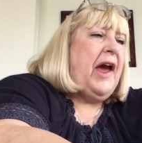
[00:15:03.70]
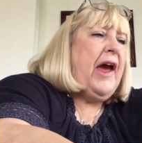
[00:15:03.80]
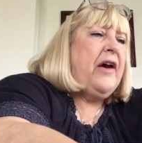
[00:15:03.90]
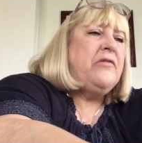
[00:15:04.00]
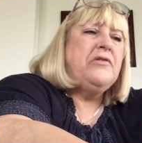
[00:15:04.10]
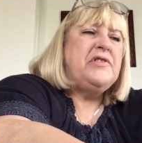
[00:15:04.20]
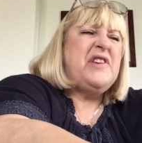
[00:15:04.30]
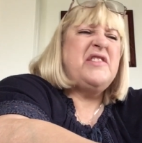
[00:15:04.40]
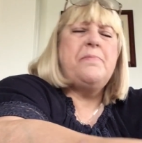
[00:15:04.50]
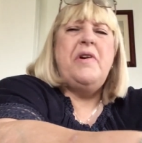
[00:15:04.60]
count because
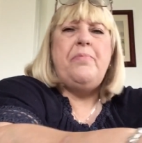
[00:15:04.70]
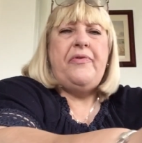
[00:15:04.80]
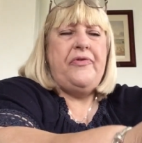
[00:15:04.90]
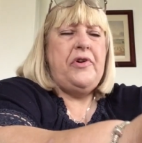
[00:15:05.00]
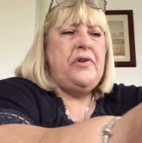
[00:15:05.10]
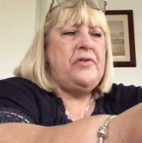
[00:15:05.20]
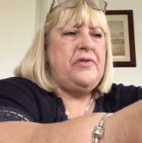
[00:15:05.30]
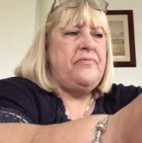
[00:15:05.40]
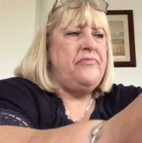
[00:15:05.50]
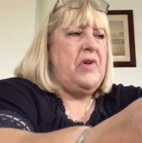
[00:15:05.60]
that's my preferred,
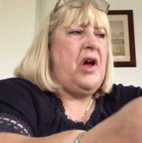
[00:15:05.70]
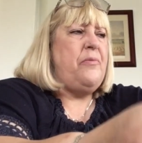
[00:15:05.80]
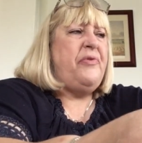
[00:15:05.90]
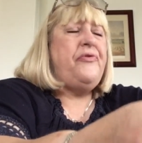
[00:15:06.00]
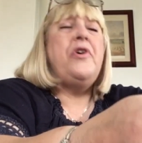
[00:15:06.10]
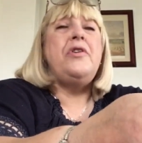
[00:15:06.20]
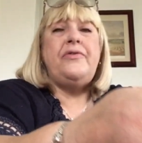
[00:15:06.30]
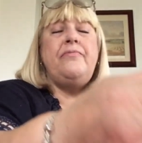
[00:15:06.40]
I prefer